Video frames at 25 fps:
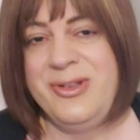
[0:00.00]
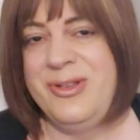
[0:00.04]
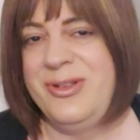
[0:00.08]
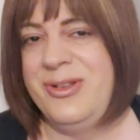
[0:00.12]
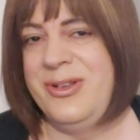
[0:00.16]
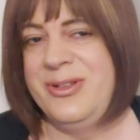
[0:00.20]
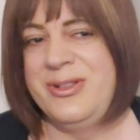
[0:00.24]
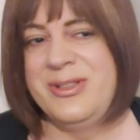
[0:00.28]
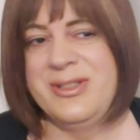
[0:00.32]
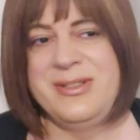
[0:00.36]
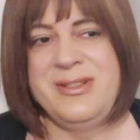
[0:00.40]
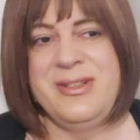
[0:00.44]

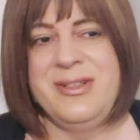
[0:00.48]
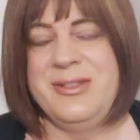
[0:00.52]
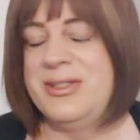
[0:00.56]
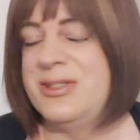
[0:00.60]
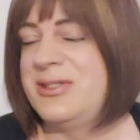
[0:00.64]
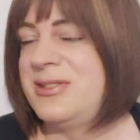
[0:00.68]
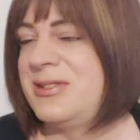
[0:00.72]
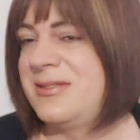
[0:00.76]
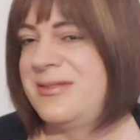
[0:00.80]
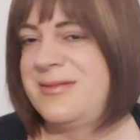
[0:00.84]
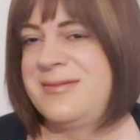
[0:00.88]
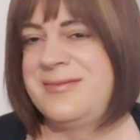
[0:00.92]

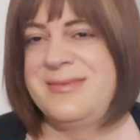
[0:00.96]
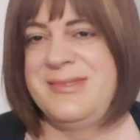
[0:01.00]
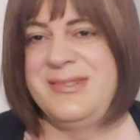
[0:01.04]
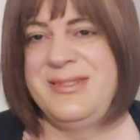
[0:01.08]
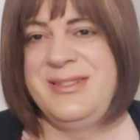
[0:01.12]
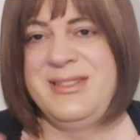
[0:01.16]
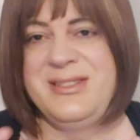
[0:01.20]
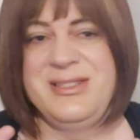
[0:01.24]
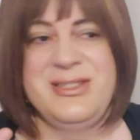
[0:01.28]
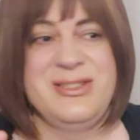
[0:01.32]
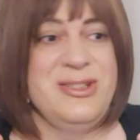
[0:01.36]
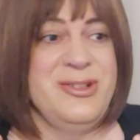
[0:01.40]

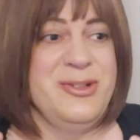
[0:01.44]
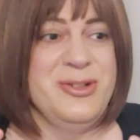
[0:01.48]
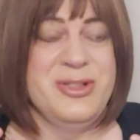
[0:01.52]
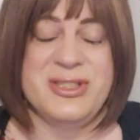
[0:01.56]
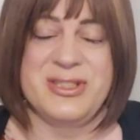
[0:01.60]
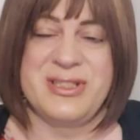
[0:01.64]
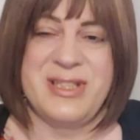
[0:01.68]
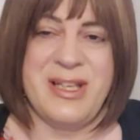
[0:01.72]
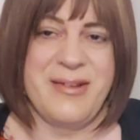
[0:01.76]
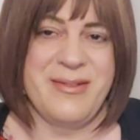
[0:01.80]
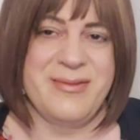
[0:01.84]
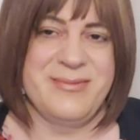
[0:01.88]
you
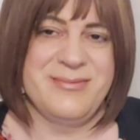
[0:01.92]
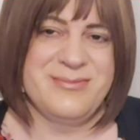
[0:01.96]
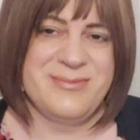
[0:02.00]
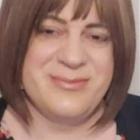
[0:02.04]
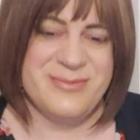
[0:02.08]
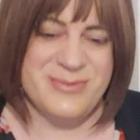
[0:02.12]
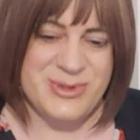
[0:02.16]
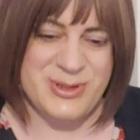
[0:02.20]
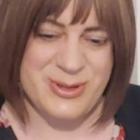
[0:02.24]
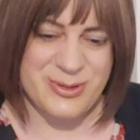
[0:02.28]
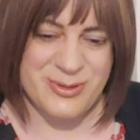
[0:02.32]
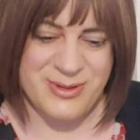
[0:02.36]
just get
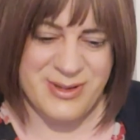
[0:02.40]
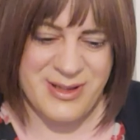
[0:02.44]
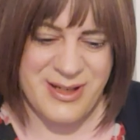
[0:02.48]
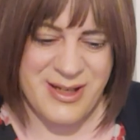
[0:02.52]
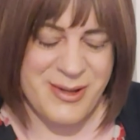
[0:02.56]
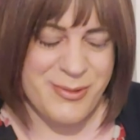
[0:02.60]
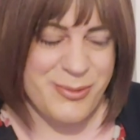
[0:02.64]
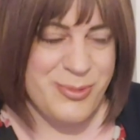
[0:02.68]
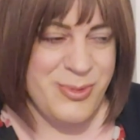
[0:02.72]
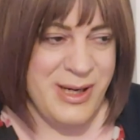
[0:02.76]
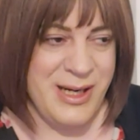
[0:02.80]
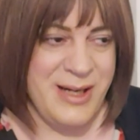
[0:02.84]
sort of
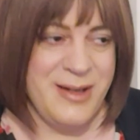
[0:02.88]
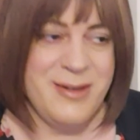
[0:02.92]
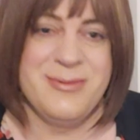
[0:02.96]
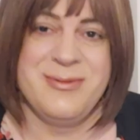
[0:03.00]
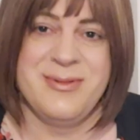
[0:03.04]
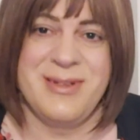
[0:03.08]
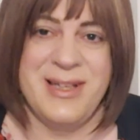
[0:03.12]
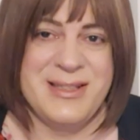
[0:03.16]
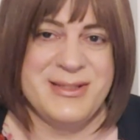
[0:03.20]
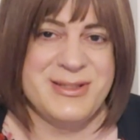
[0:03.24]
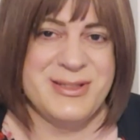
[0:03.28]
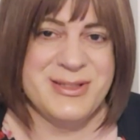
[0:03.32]
go, wow,
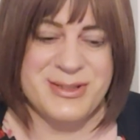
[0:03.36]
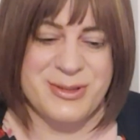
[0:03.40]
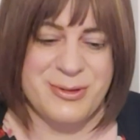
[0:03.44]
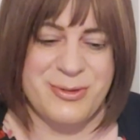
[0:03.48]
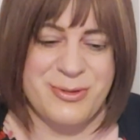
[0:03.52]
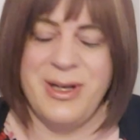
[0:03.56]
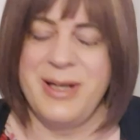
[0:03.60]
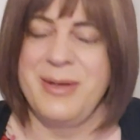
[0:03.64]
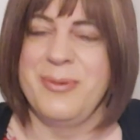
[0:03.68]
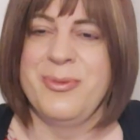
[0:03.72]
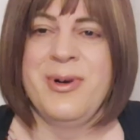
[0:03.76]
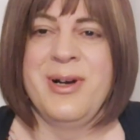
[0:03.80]
that's just
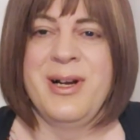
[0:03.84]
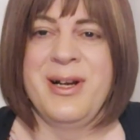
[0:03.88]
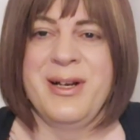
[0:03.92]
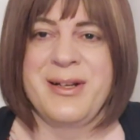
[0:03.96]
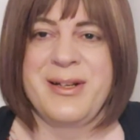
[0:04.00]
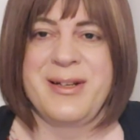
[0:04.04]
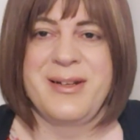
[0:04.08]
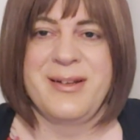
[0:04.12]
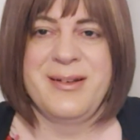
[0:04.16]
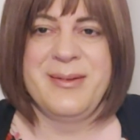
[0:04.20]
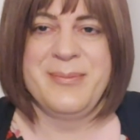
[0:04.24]
great work.